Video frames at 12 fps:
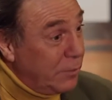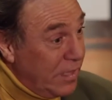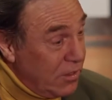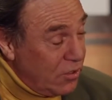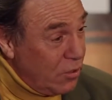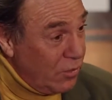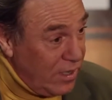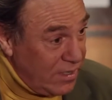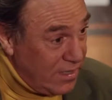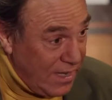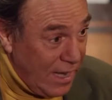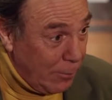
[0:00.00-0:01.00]
and it's so
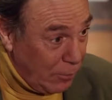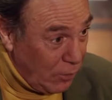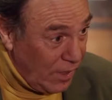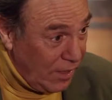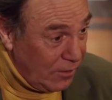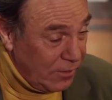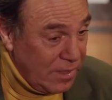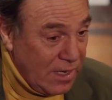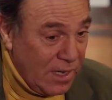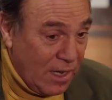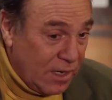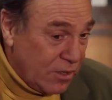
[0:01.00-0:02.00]
nice to have him around,
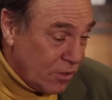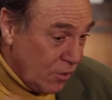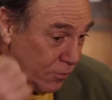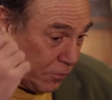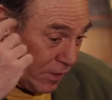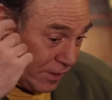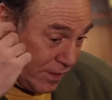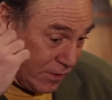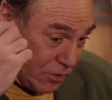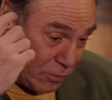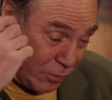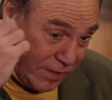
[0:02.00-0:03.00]
and he's so friendly
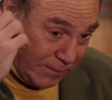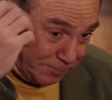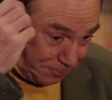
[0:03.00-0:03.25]
and sweet.